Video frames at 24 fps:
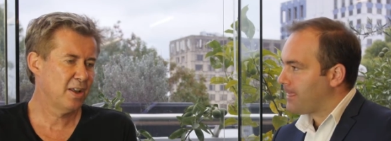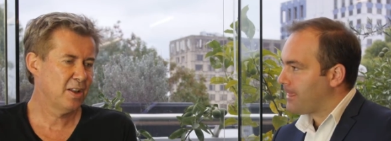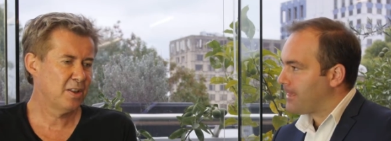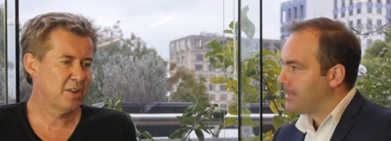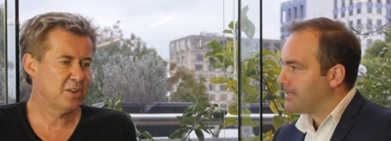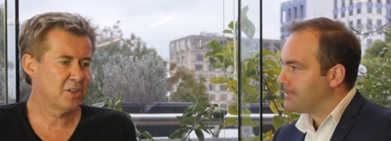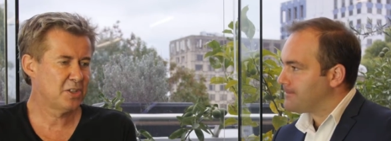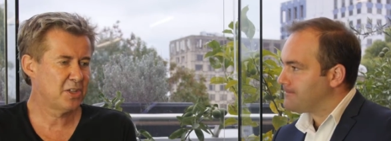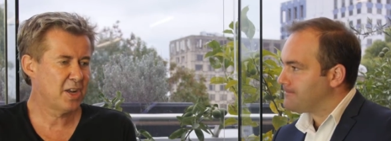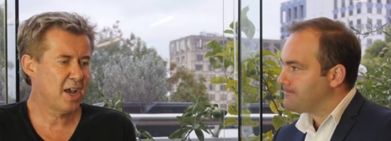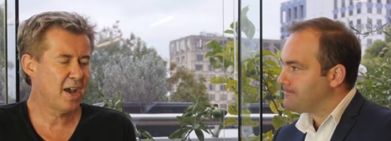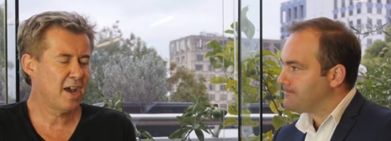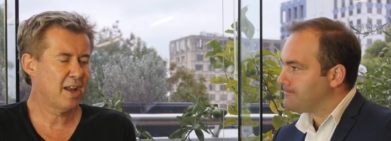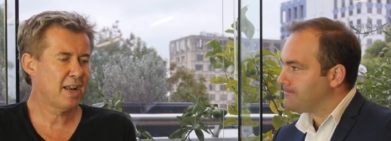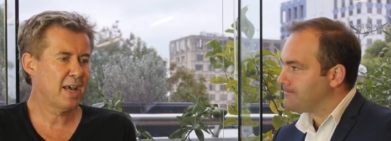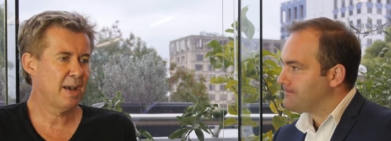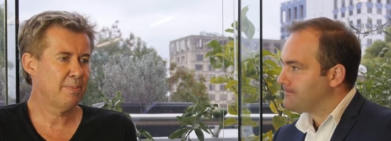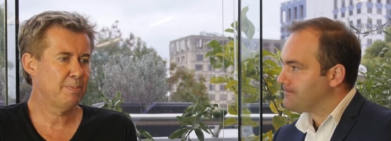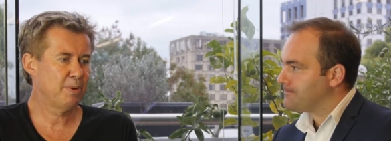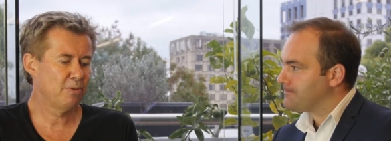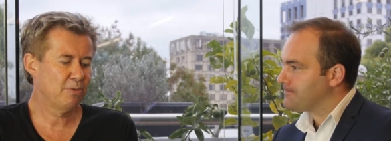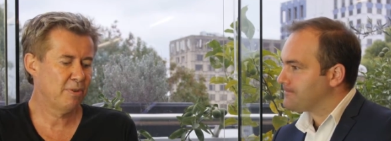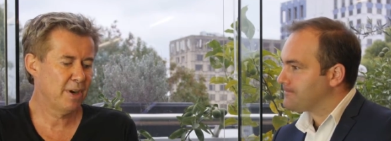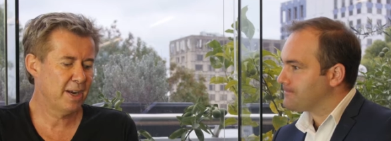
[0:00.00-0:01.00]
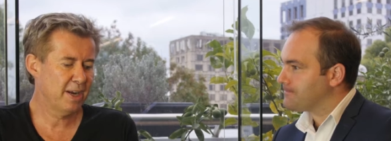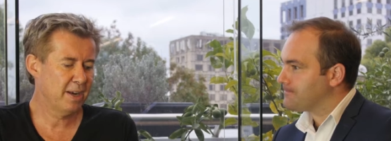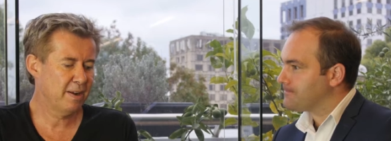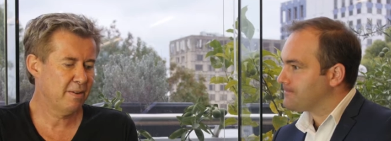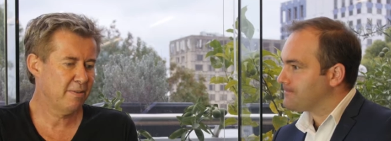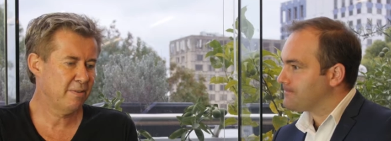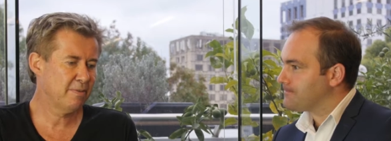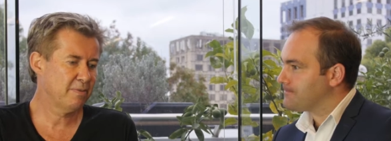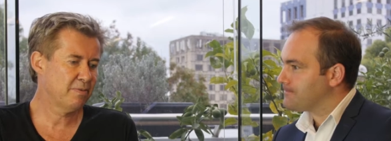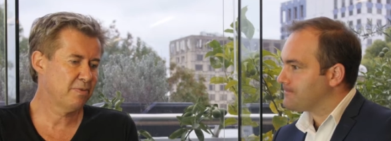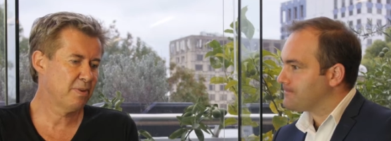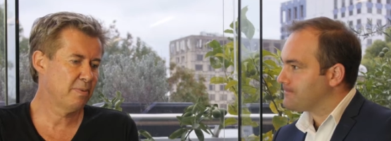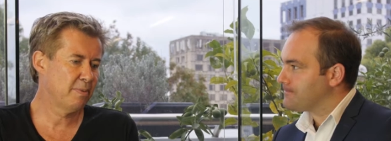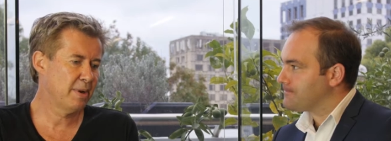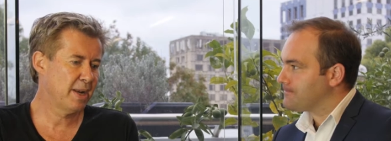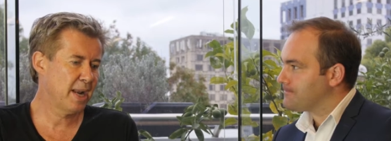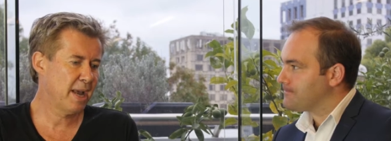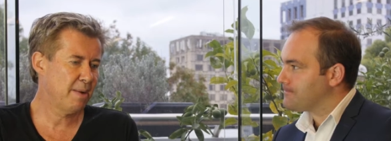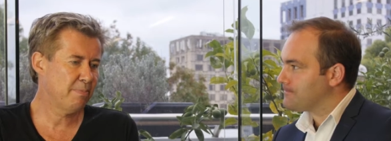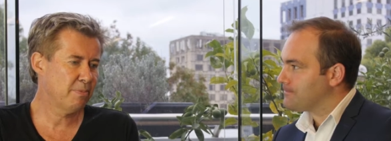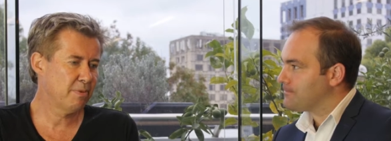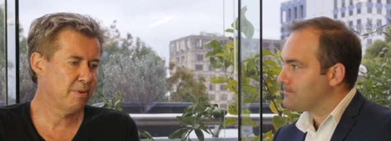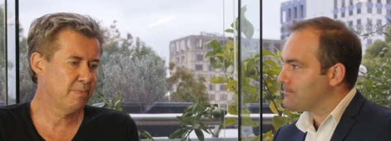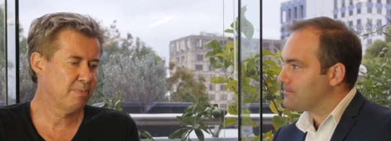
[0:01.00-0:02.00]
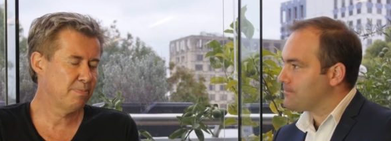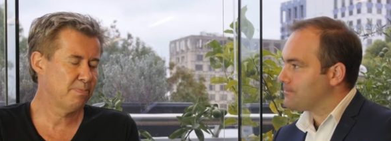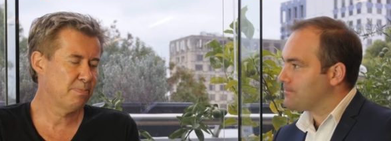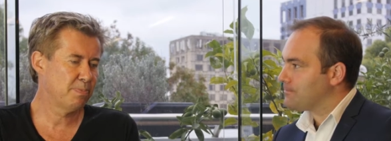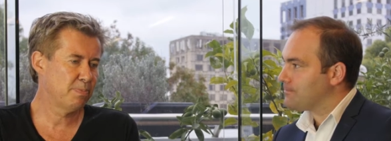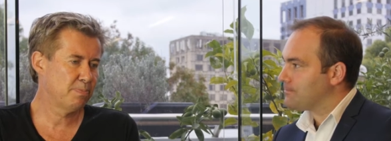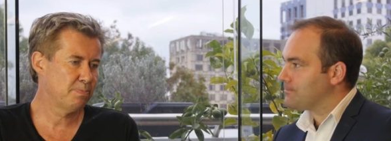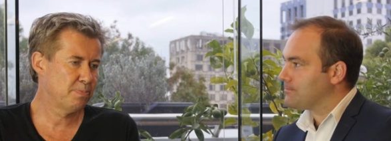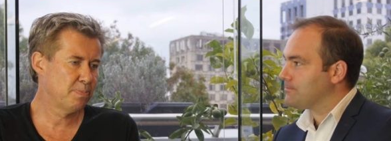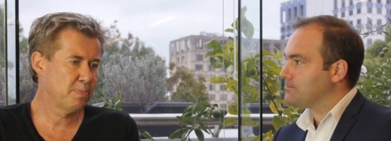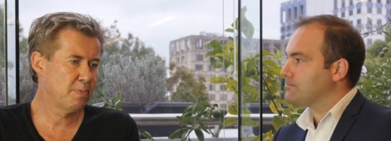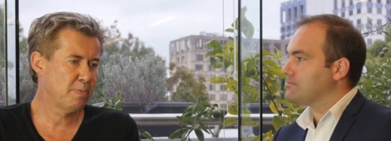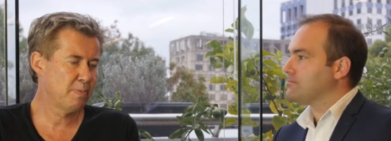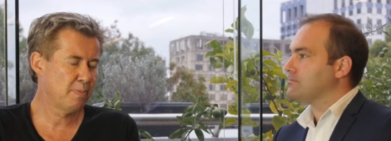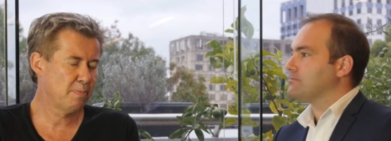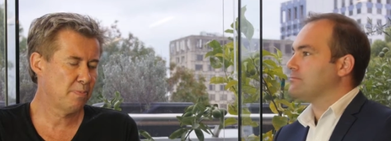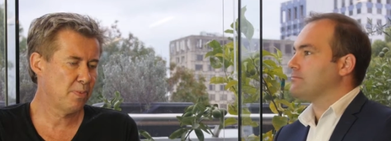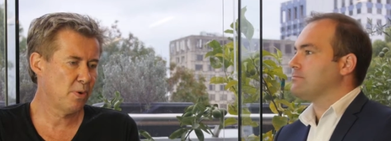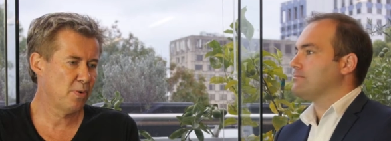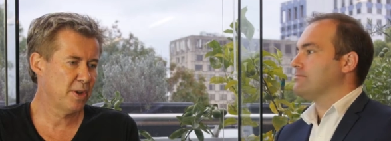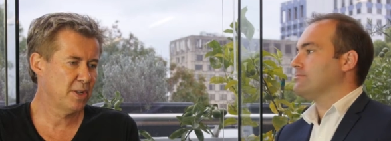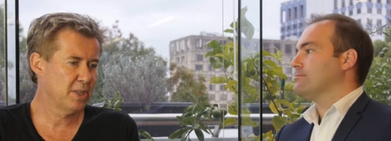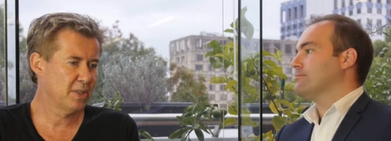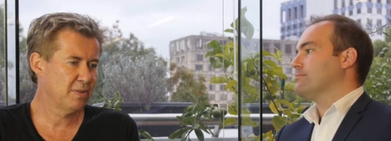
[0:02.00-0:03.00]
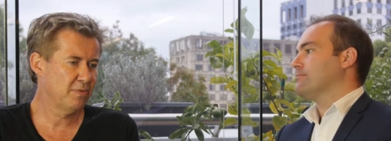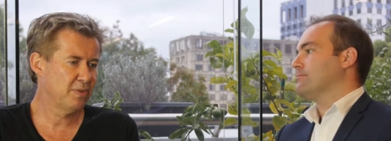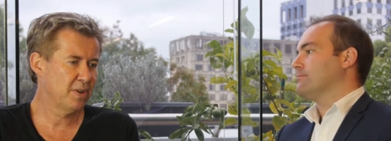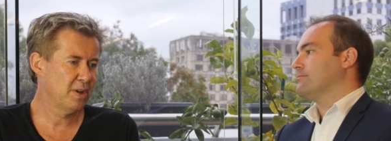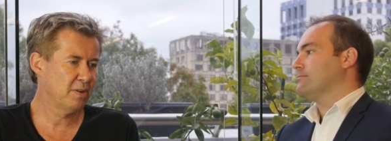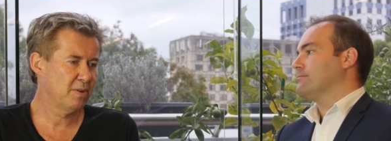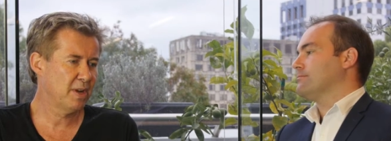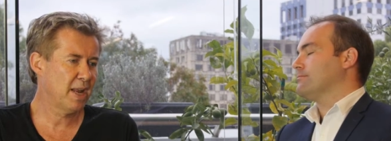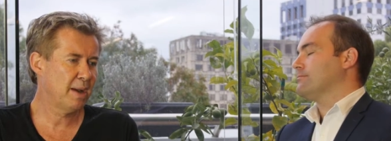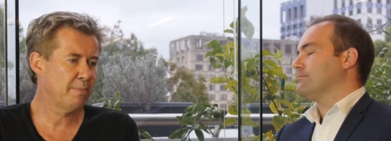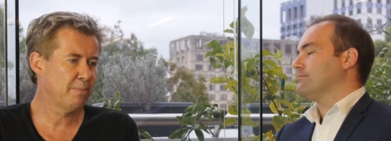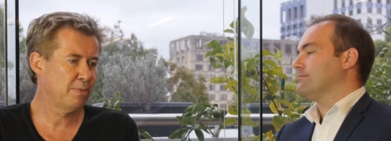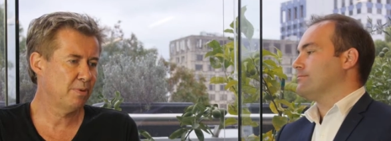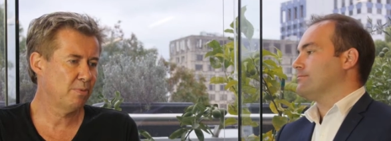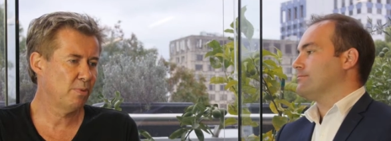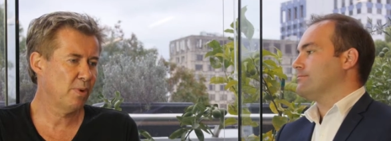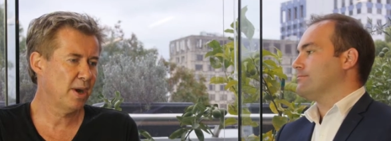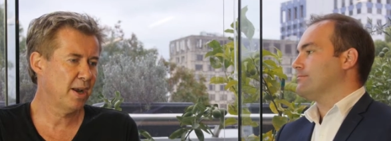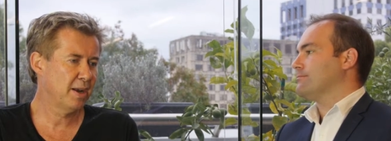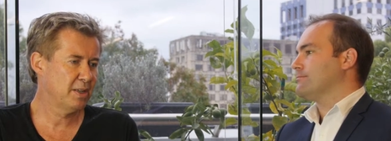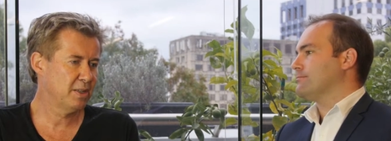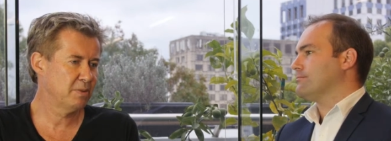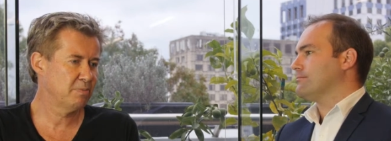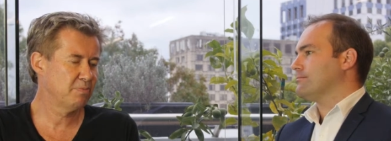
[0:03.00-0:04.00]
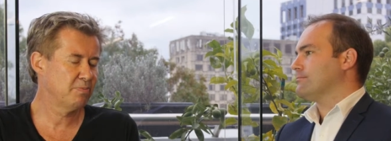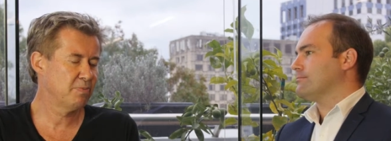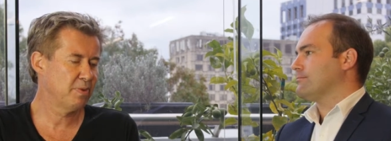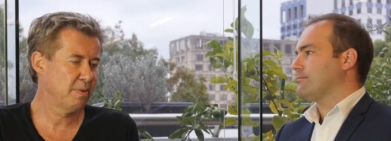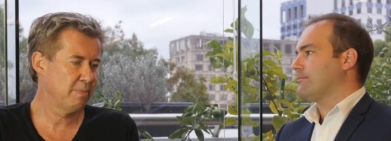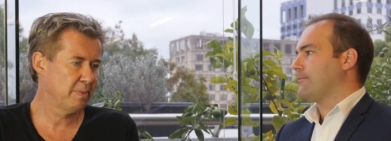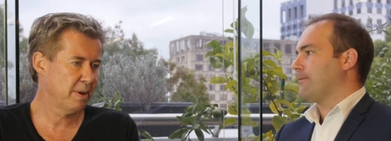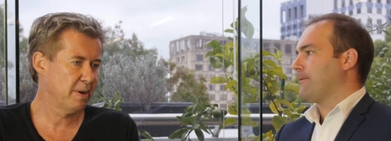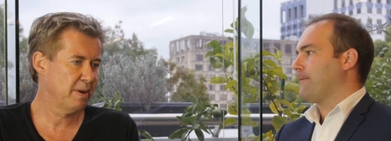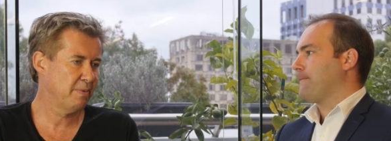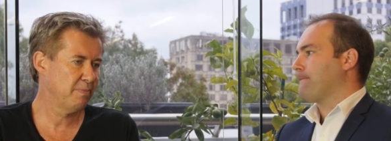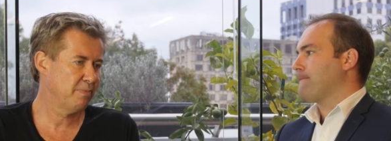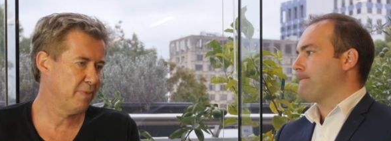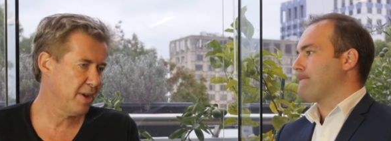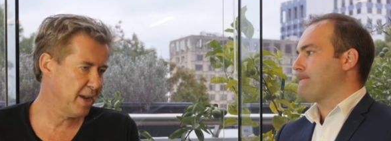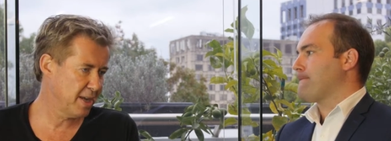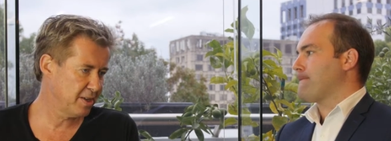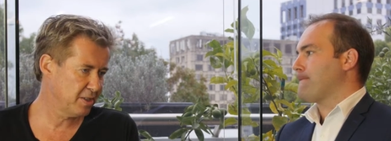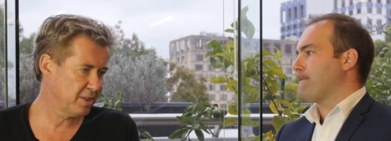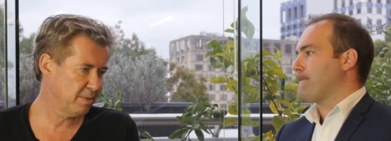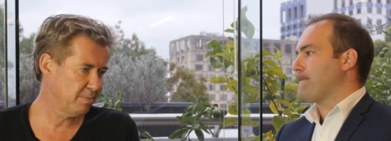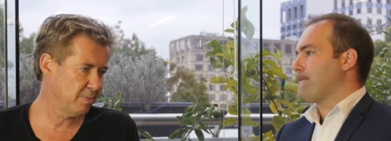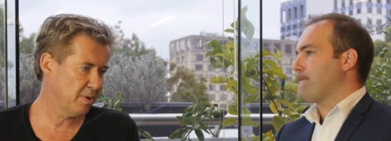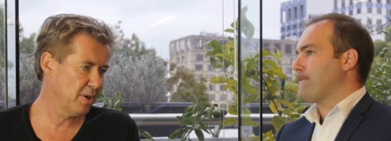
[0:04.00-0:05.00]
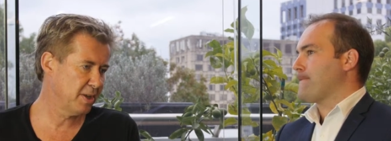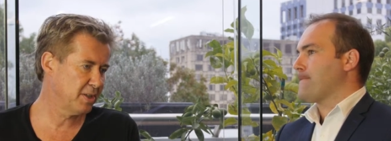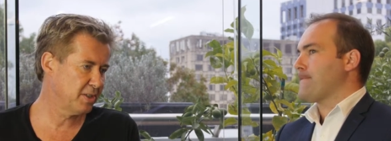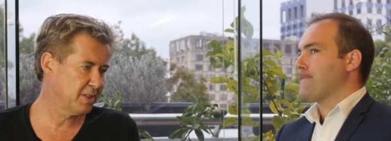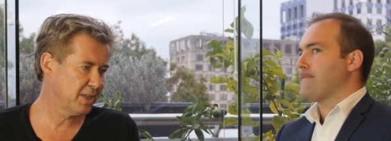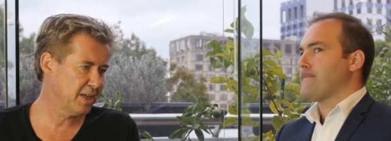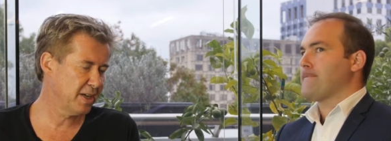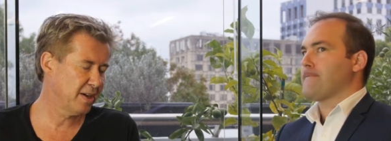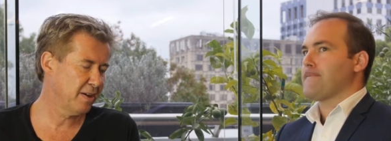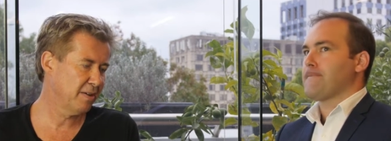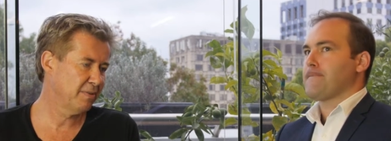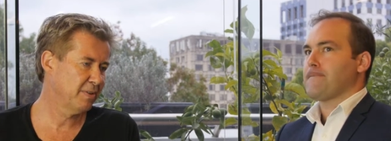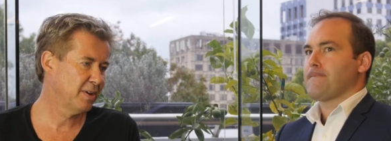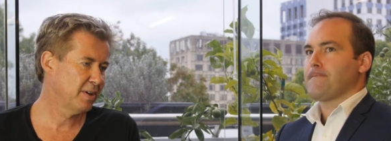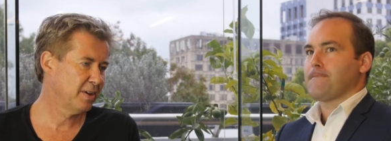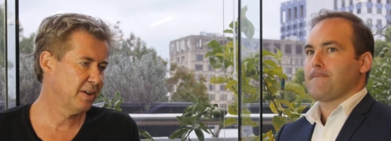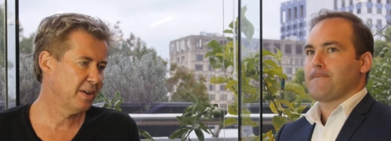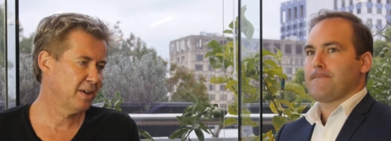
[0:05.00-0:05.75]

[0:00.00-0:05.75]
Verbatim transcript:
Speaker 1: the startup arena from a number of points of view. Number one is from an investor myself,